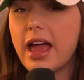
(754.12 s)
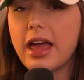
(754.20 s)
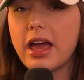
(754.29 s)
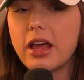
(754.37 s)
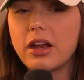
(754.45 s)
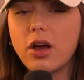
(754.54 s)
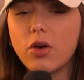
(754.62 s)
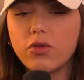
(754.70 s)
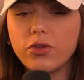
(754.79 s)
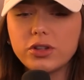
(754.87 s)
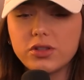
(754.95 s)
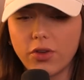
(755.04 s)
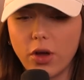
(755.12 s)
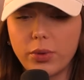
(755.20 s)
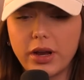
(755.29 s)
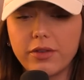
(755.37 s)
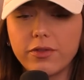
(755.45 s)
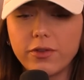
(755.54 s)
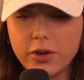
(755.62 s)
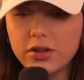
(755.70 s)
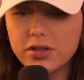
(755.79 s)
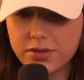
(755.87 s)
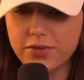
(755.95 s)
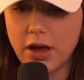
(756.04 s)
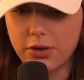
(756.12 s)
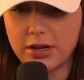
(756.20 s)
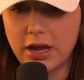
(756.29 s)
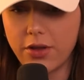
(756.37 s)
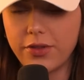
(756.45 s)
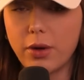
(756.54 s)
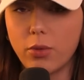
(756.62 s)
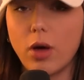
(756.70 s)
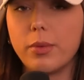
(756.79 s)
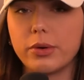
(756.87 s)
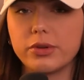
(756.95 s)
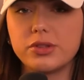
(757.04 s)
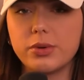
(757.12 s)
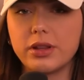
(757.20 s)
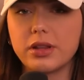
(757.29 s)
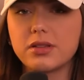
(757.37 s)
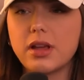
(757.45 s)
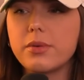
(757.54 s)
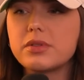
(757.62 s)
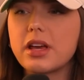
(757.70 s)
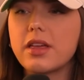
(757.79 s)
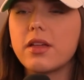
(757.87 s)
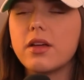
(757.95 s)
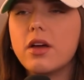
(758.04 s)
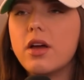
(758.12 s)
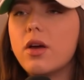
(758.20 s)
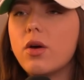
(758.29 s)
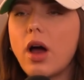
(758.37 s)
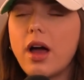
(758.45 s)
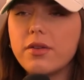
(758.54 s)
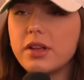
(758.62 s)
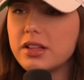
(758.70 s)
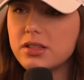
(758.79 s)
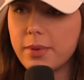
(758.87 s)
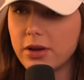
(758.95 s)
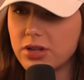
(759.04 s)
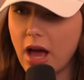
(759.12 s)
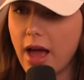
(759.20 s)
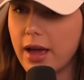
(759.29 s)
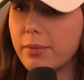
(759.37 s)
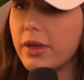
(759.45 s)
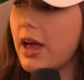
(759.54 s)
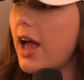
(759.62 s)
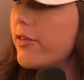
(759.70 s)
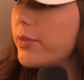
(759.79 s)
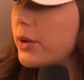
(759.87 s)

And first of all, when I first found out that Walmart was doing this, I was like, it's about time. Like, I've